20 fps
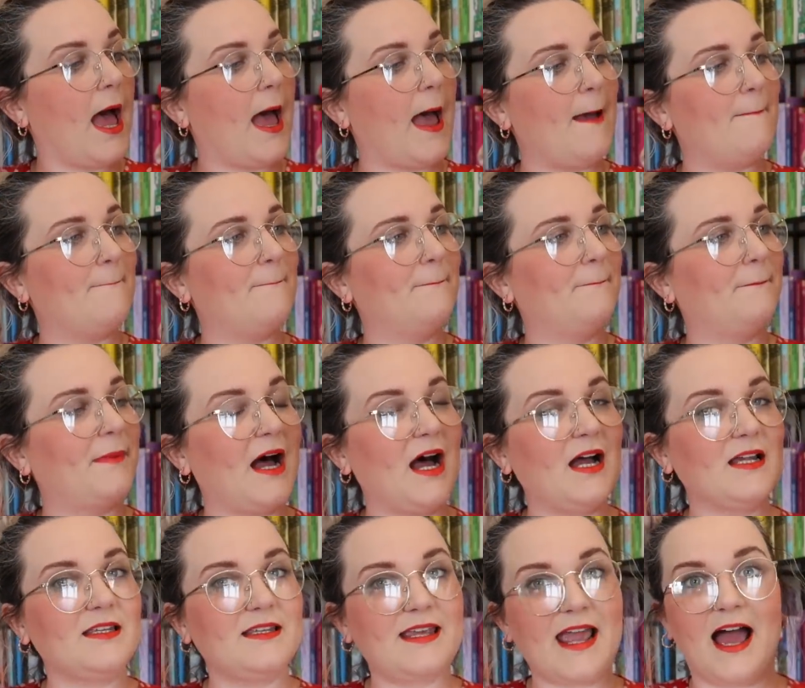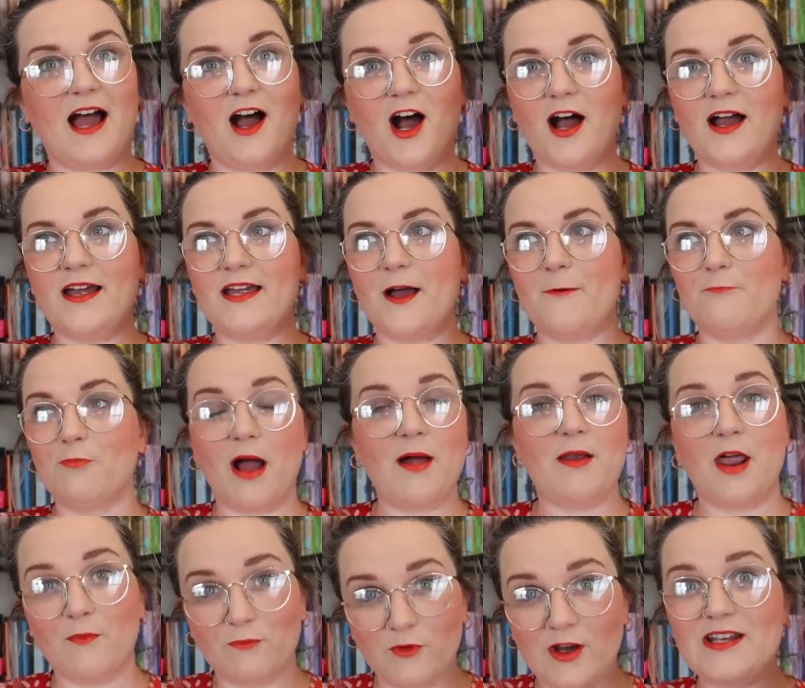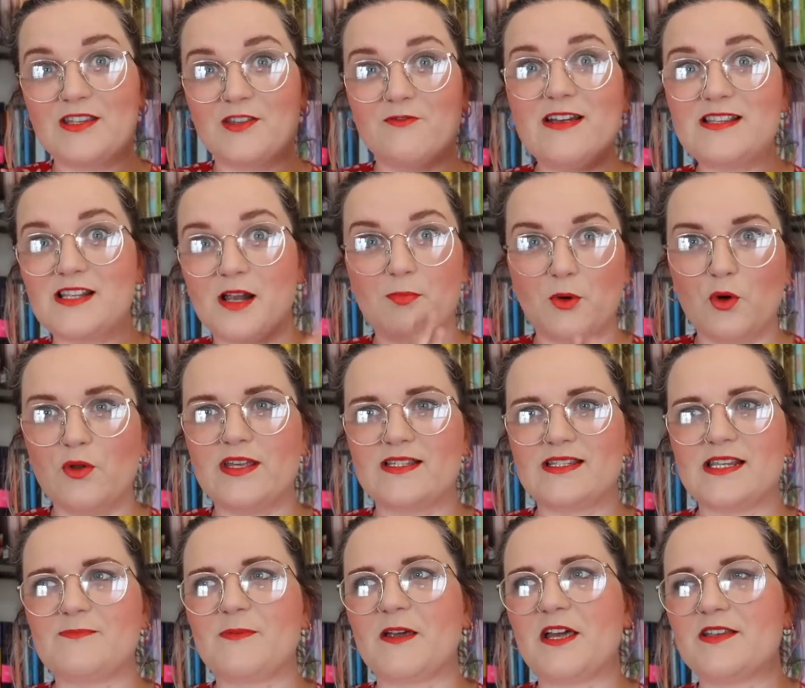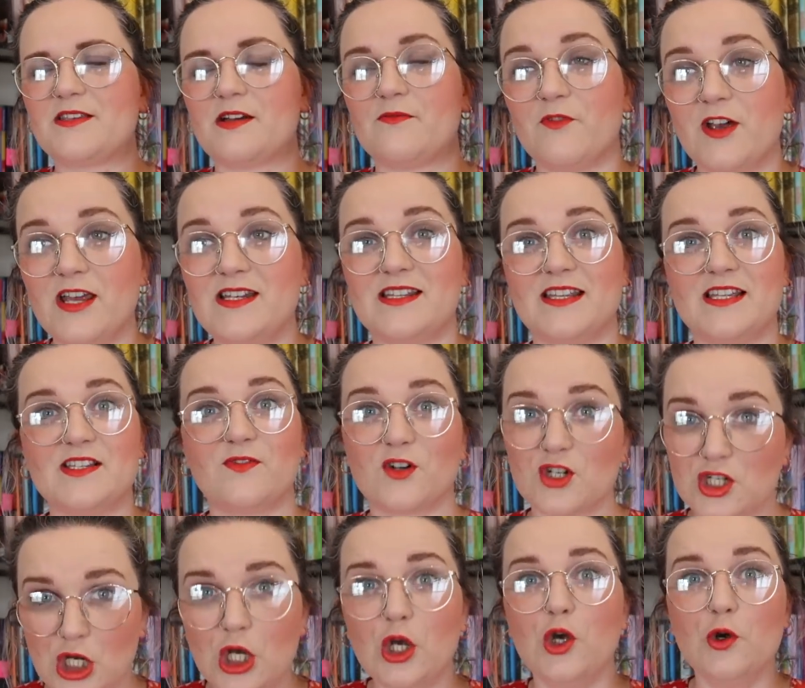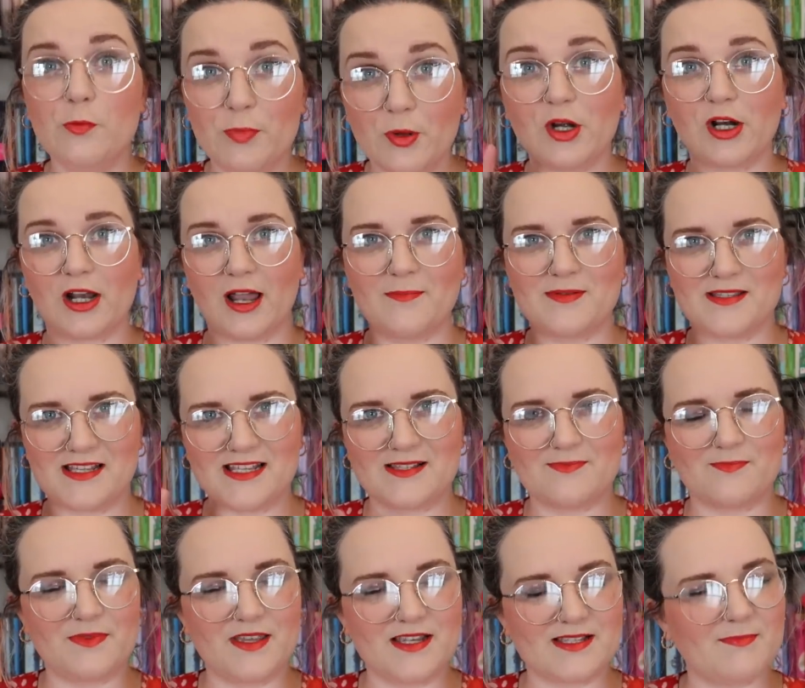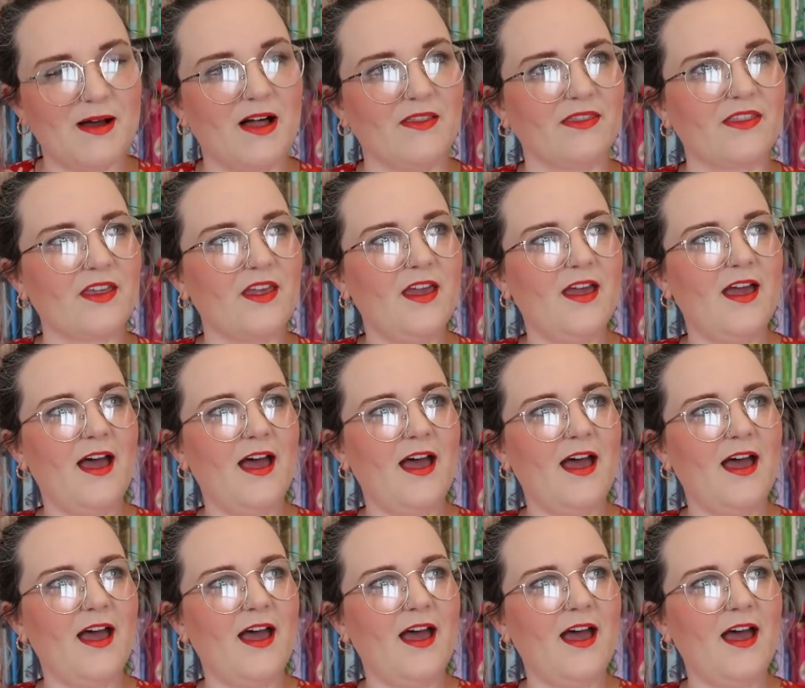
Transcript: Um, but yeah, I uh, and I'm re the reason I bought this is because I'm reading this for two book clubs this this month.